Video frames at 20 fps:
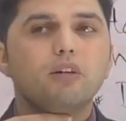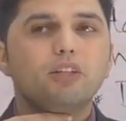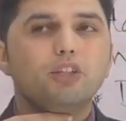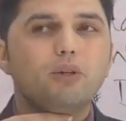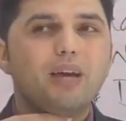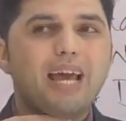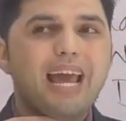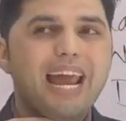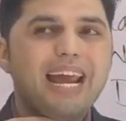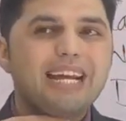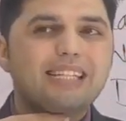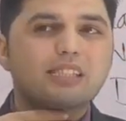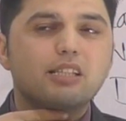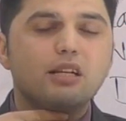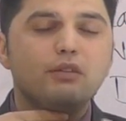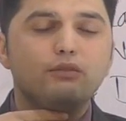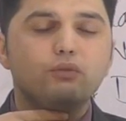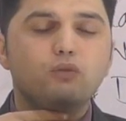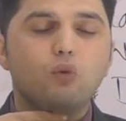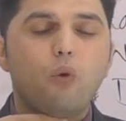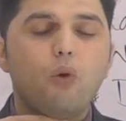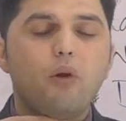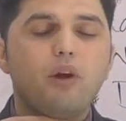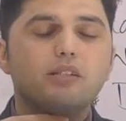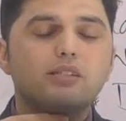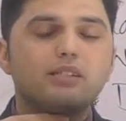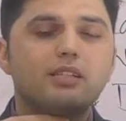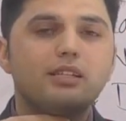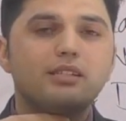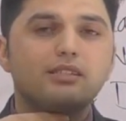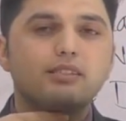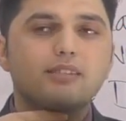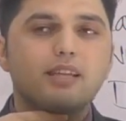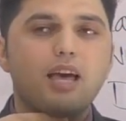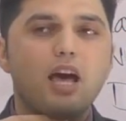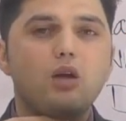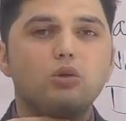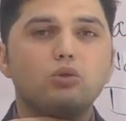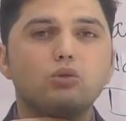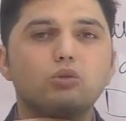You add some voicing
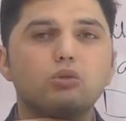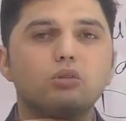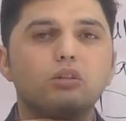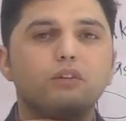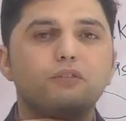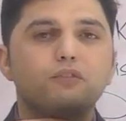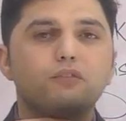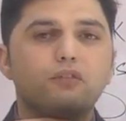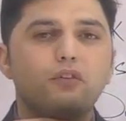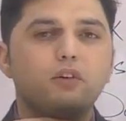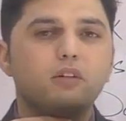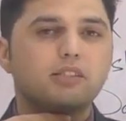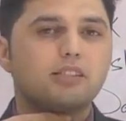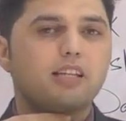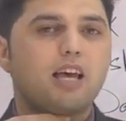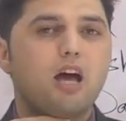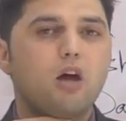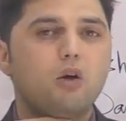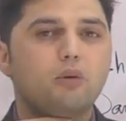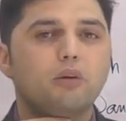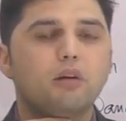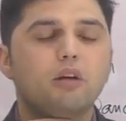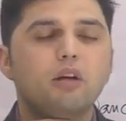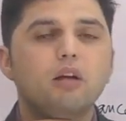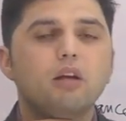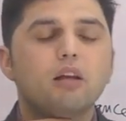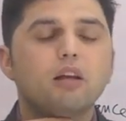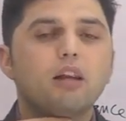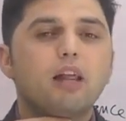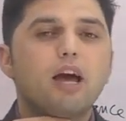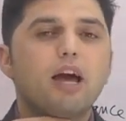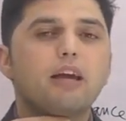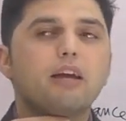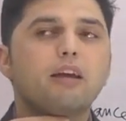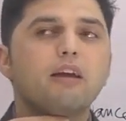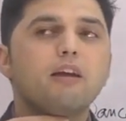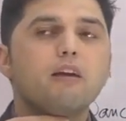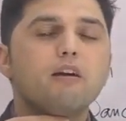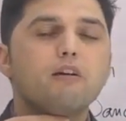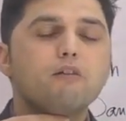sound to the f sound,
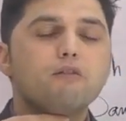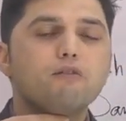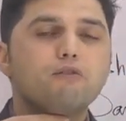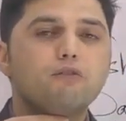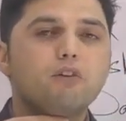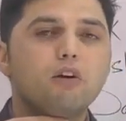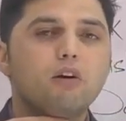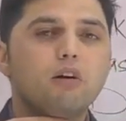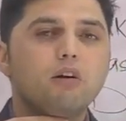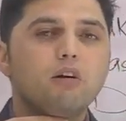like v.